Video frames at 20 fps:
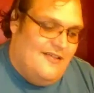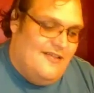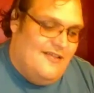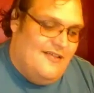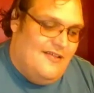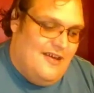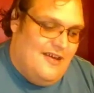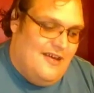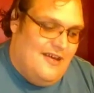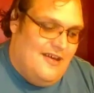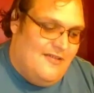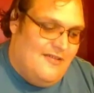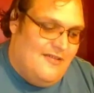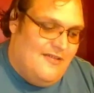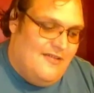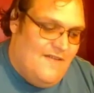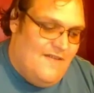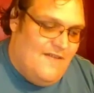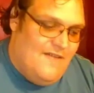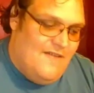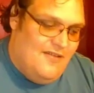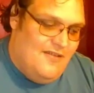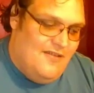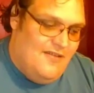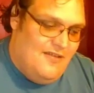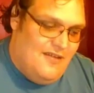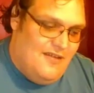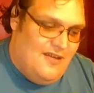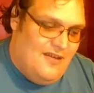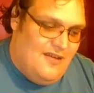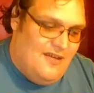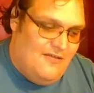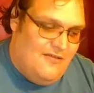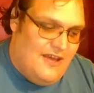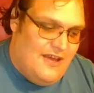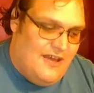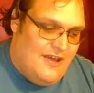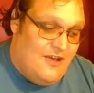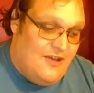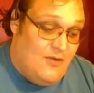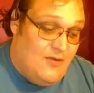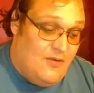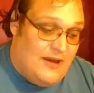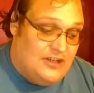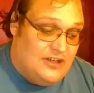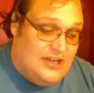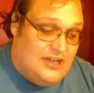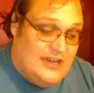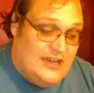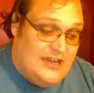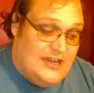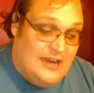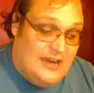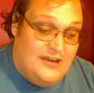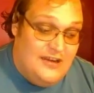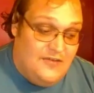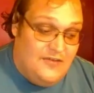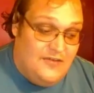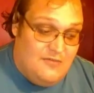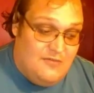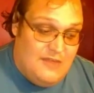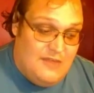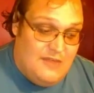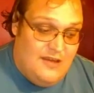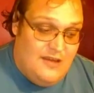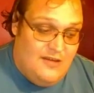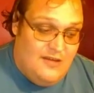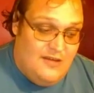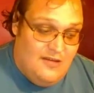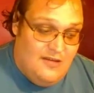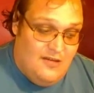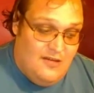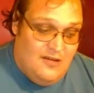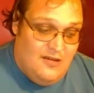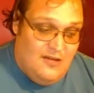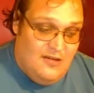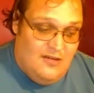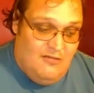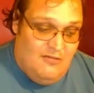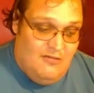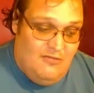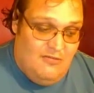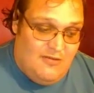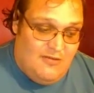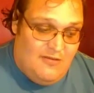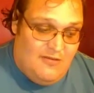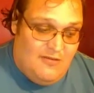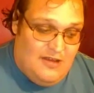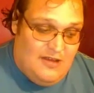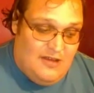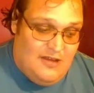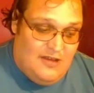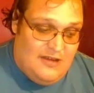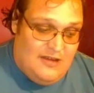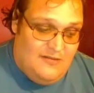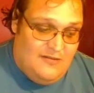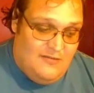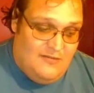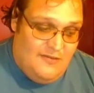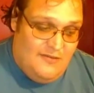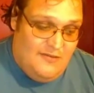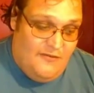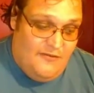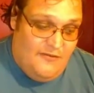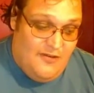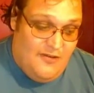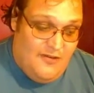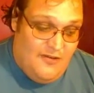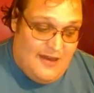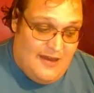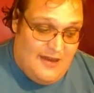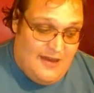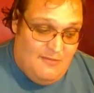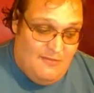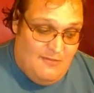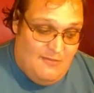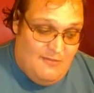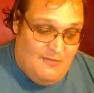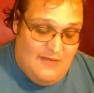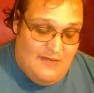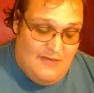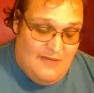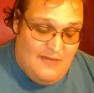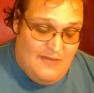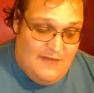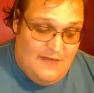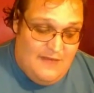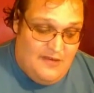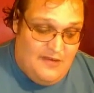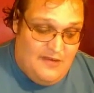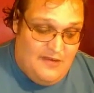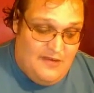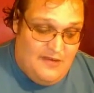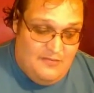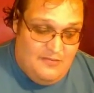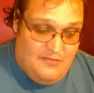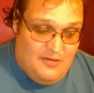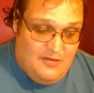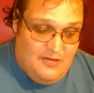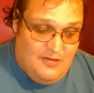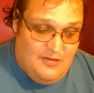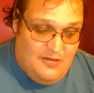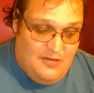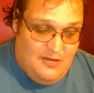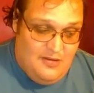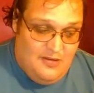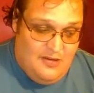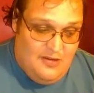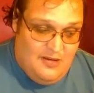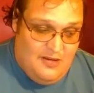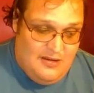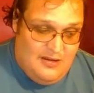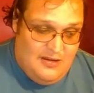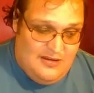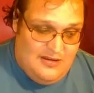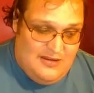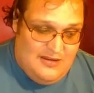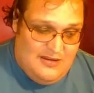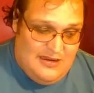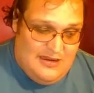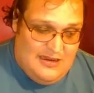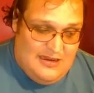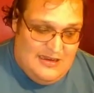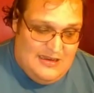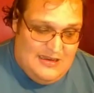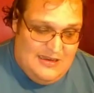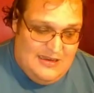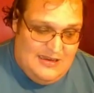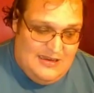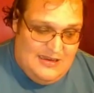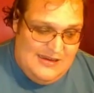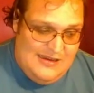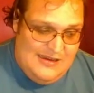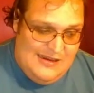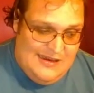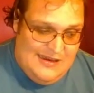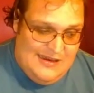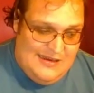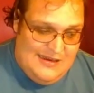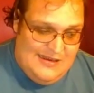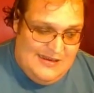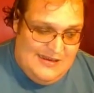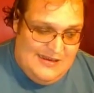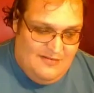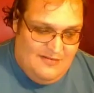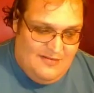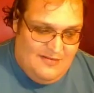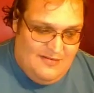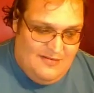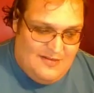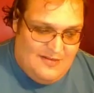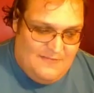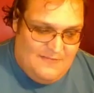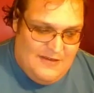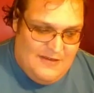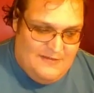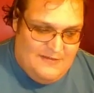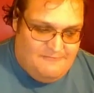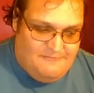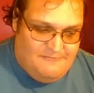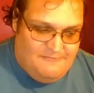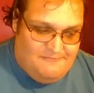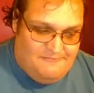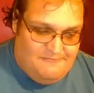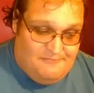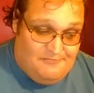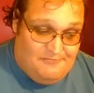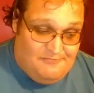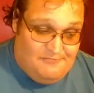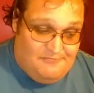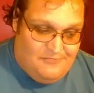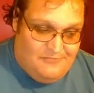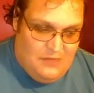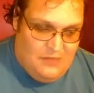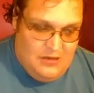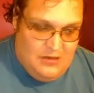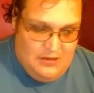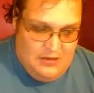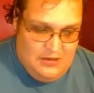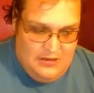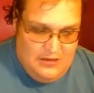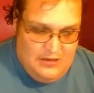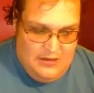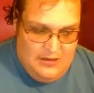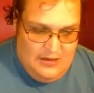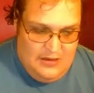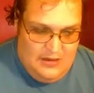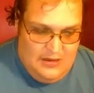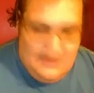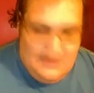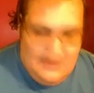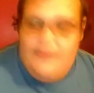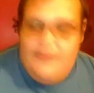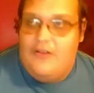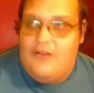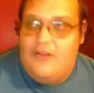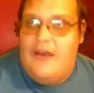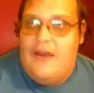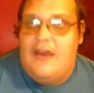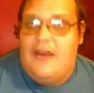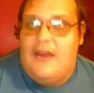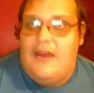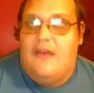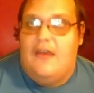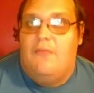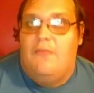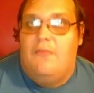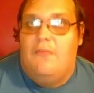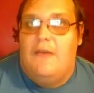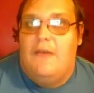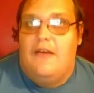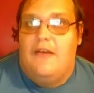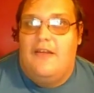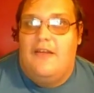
I was given a note taker who was actually younger than me, what was quite the first time ever. And yeah, it was a bit give or take because,